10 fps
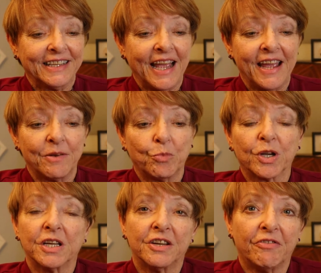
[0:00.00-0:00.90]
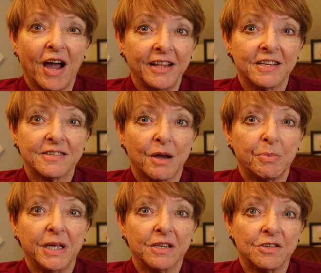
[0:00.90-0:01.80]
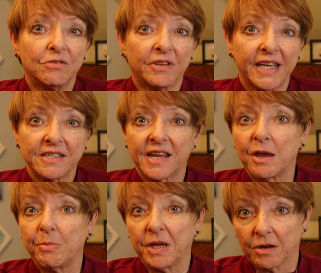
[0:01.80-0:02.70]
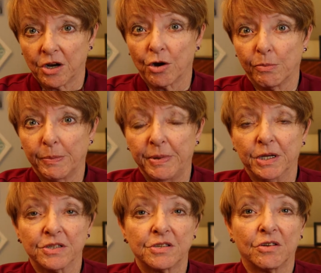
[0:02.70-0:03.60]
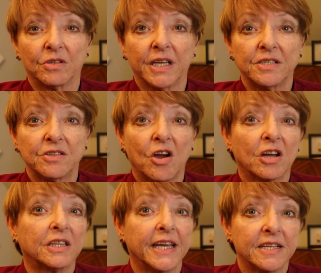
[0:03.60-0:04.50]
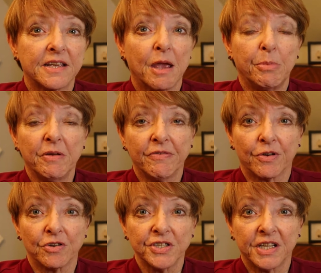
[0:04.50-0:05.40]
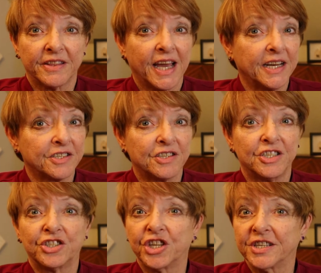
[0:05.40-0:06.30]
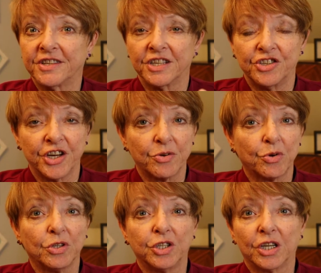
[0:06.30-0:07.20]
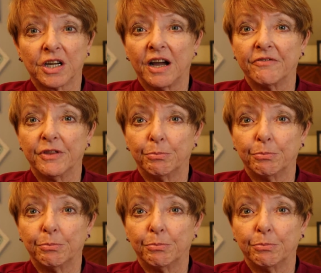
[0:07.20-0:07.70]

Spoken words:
And we're going to divide this up into landscaping and curb appeal. So let's talk landscaping first. That is just the general look of the